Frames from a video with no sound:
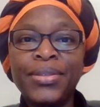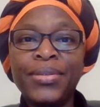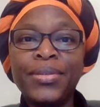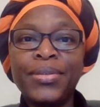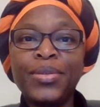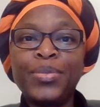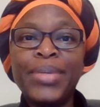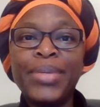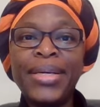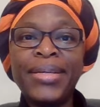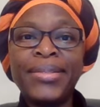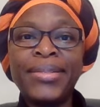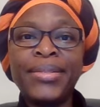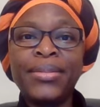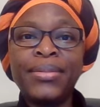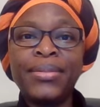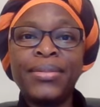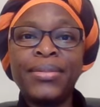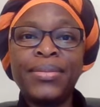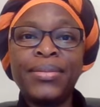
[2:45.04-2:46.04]
to do
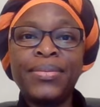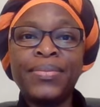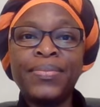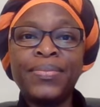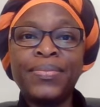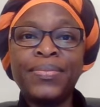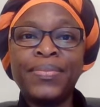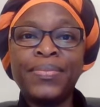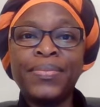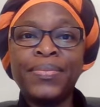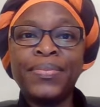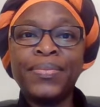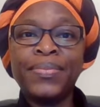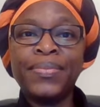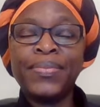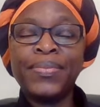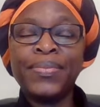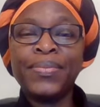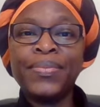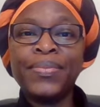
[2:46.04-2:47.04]
better.
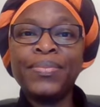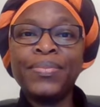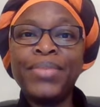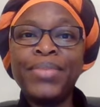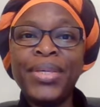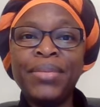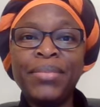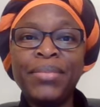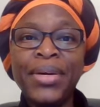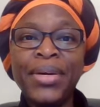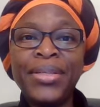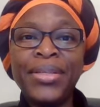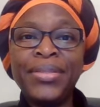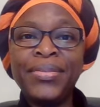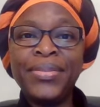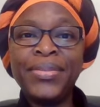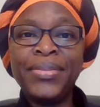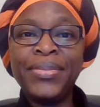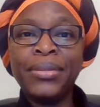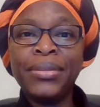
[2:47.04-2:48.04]
Be
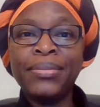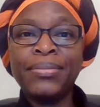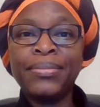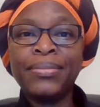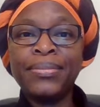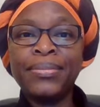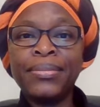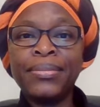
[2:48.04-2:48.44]
mindful.